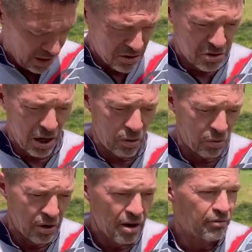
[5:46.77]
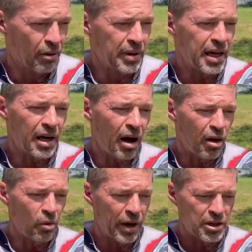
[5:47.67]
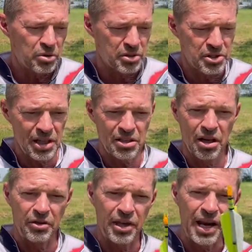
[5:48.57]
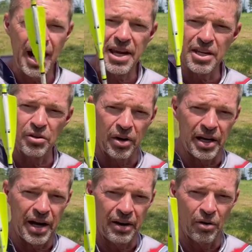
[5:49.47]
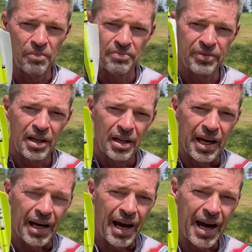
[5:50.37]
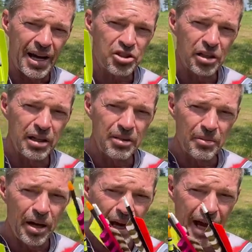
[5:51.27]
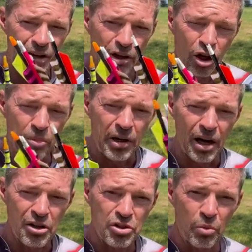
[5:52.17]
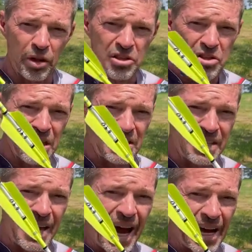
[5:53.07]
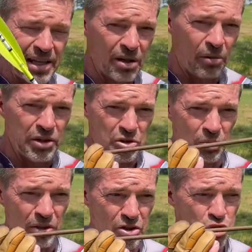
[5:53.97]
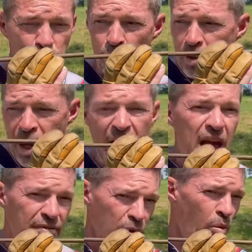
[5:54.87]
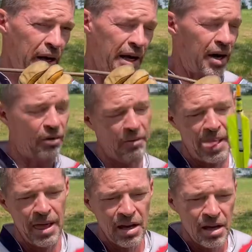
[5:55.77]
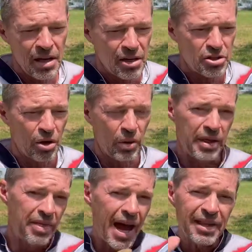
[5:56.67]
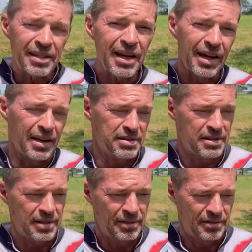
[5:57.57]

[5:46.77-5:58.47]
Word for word: So from it all the way to a 680 grain arrow, and I actually added aluminox, so we're at 690 on this one, a super heavyweight arrow. So in that test,